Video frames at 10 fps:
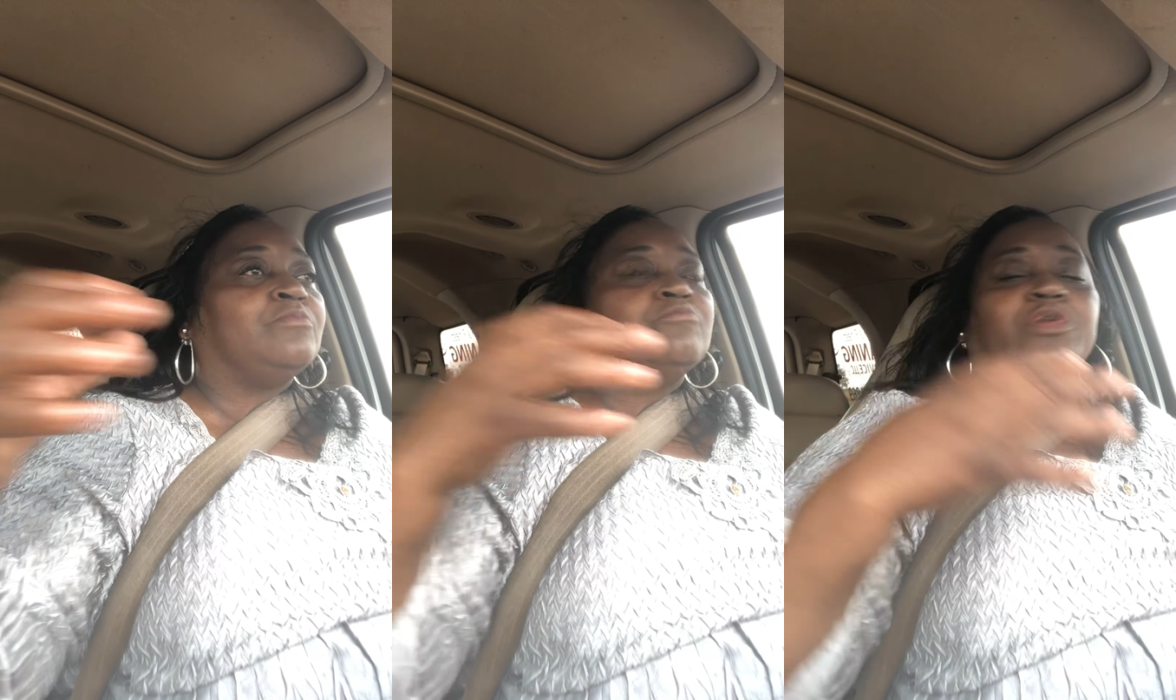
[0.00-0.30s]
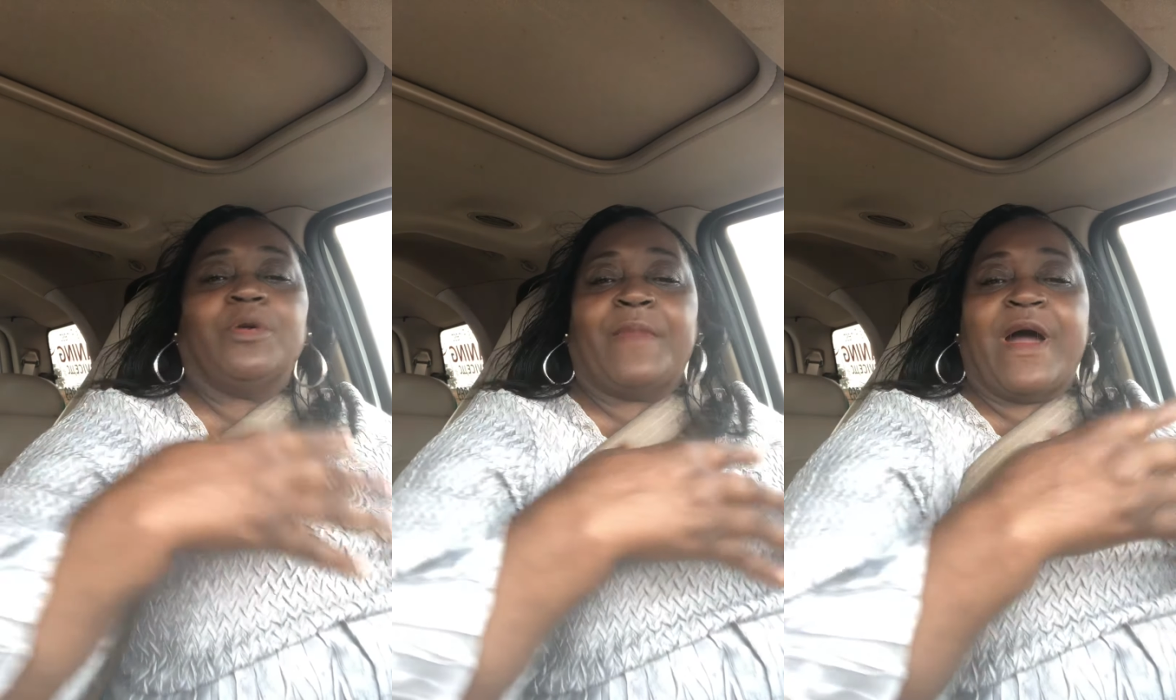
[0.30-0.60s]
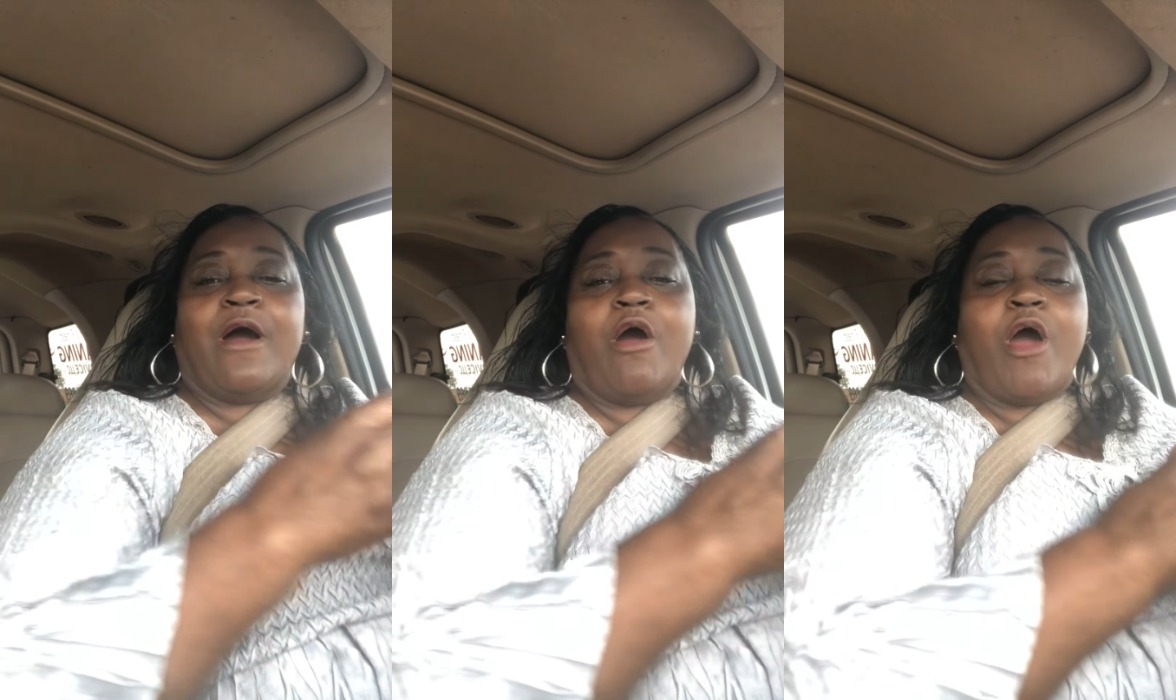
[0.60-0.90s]
put
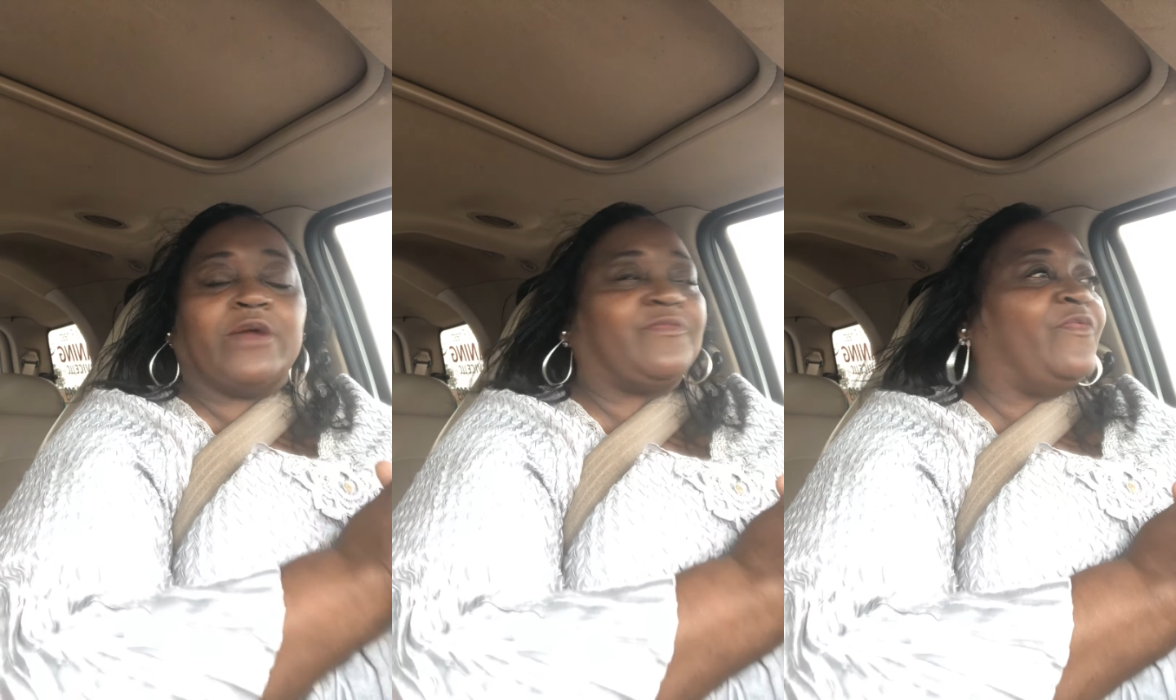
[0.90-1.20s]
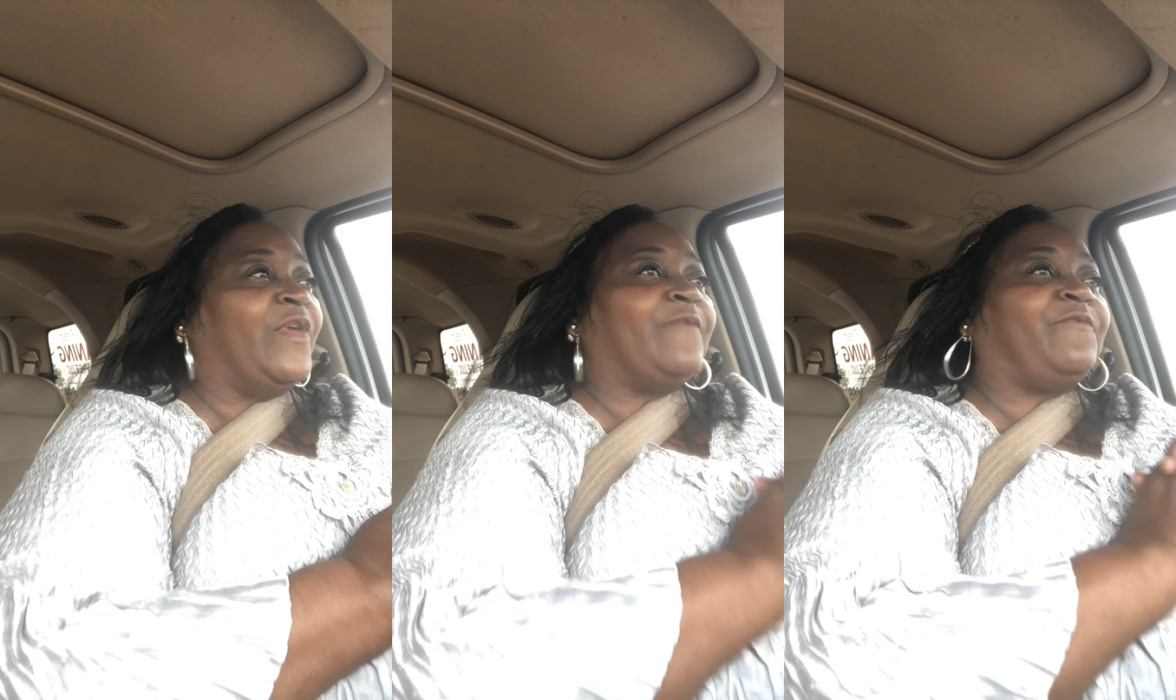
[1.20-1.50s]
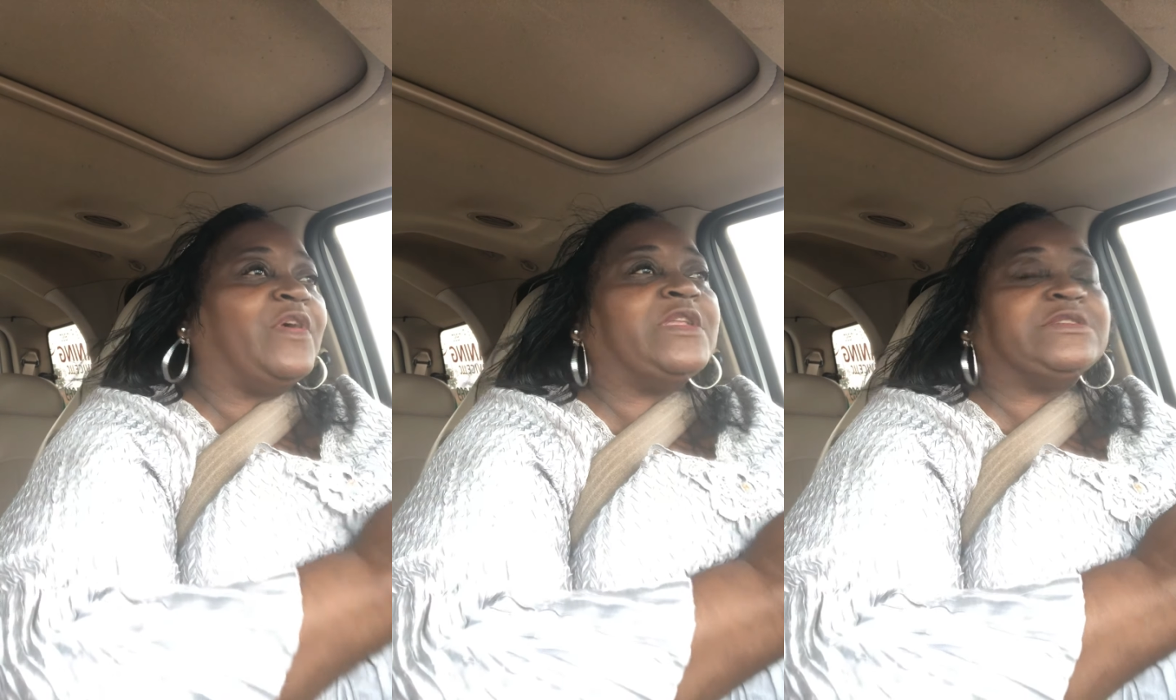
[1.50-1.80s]
my heart
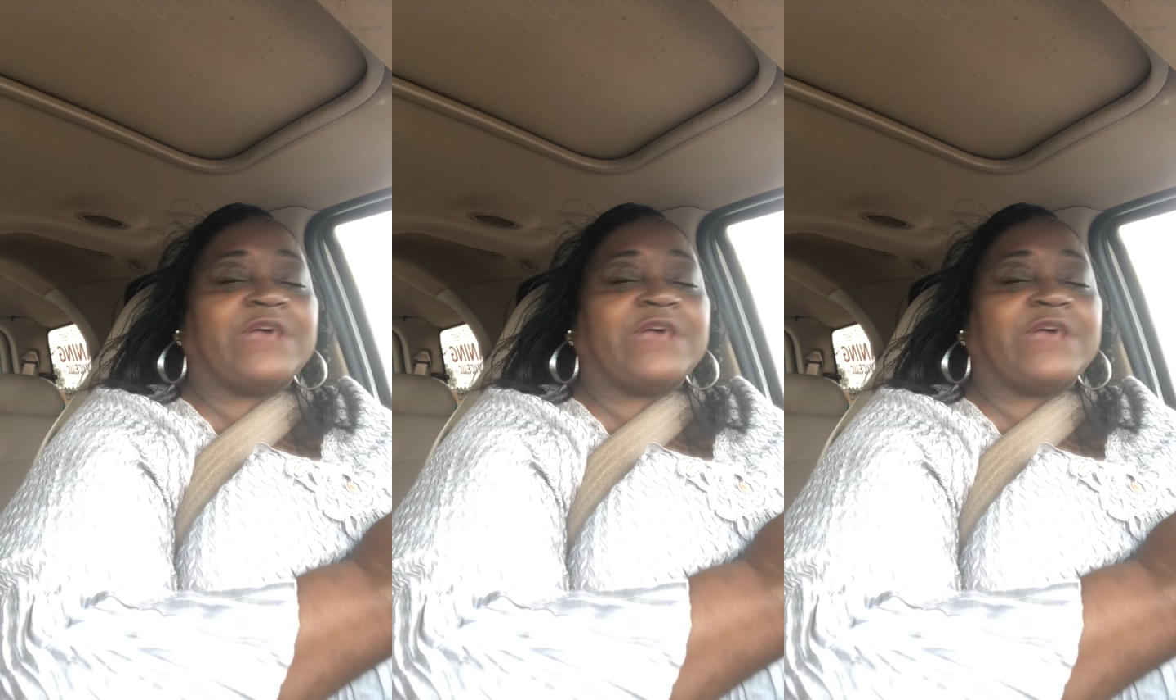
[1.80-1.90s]
feelings